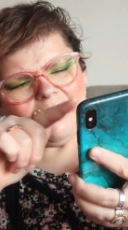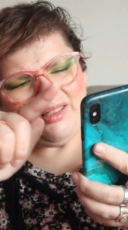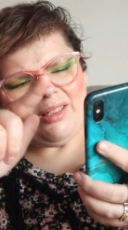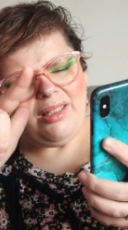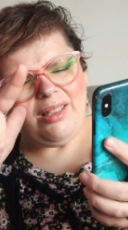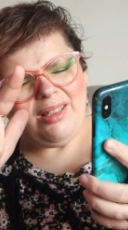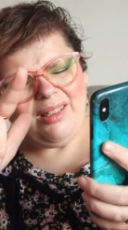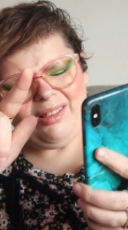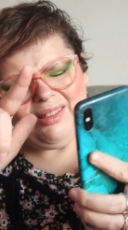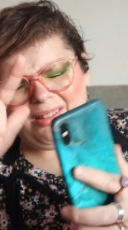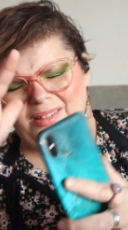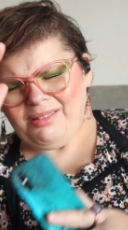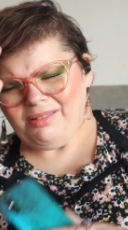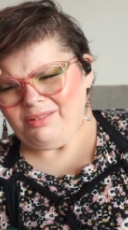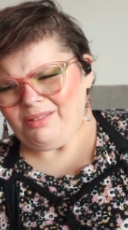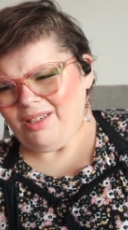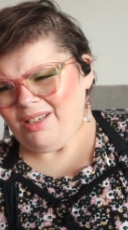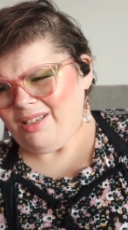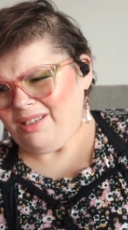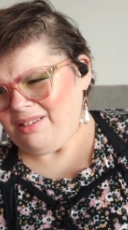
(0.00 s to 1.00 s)
oh,
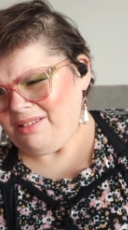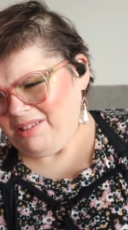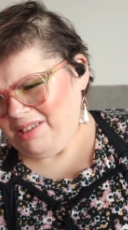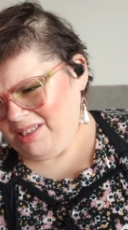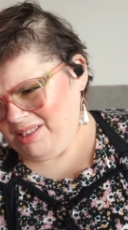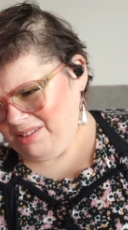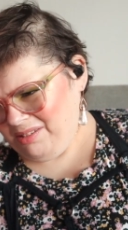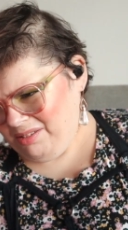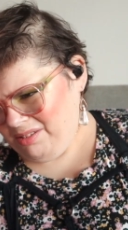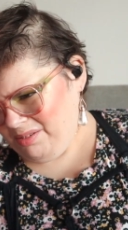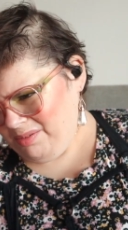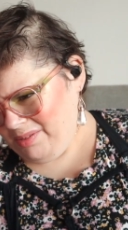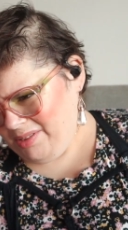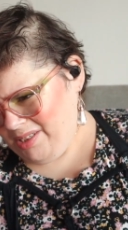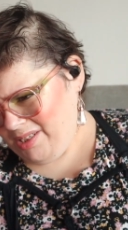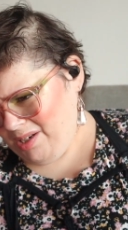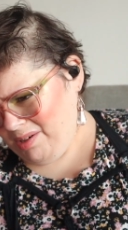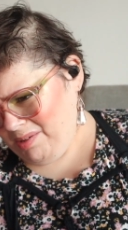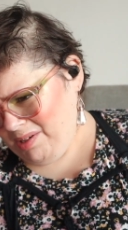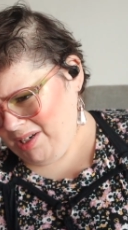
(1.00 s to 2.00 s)
oh, I don't know what's
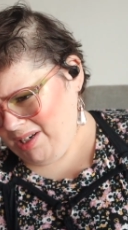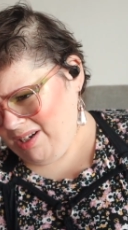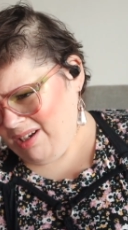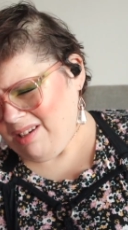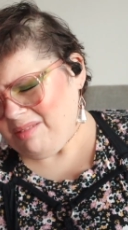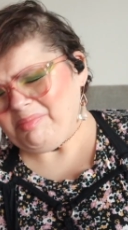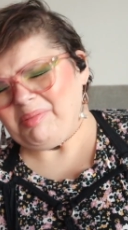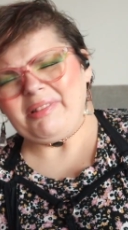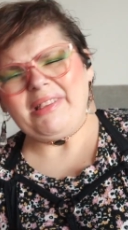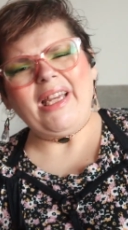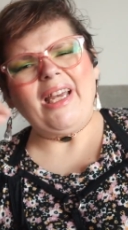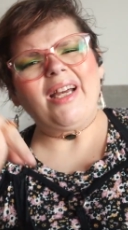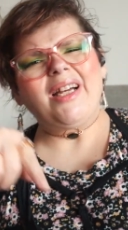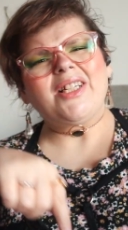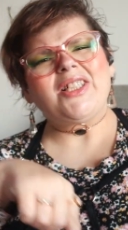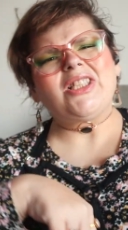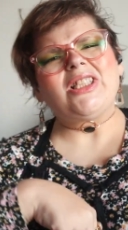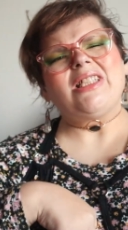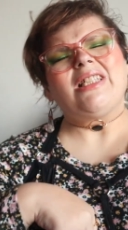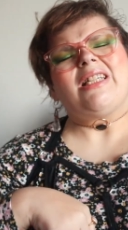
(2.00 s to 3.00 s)
going on, but they
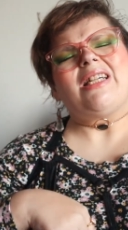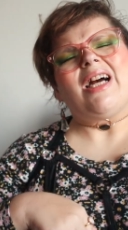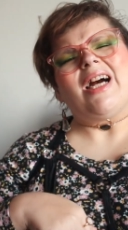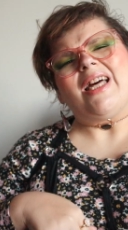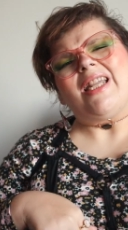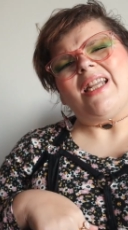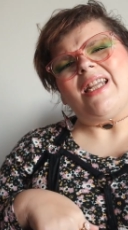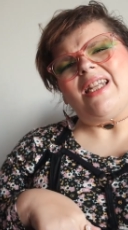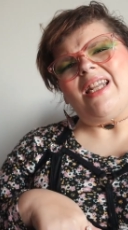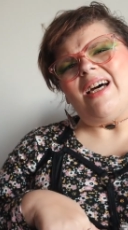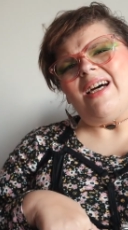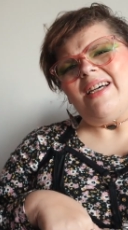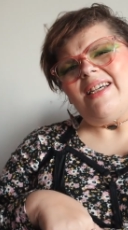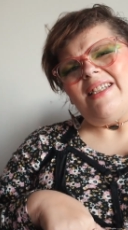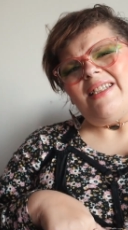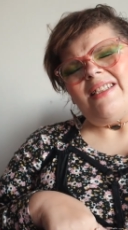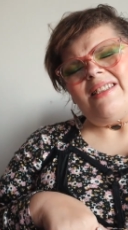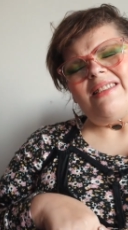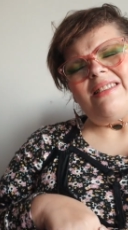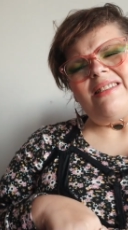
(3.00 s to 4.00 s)
actually look kind of
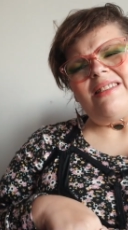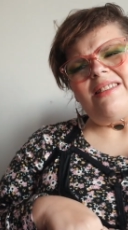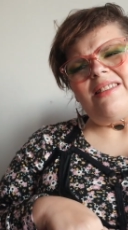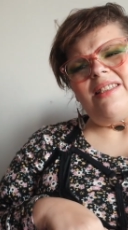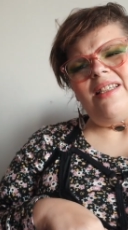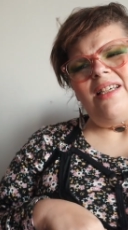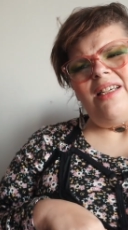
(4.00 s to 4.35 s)
nice.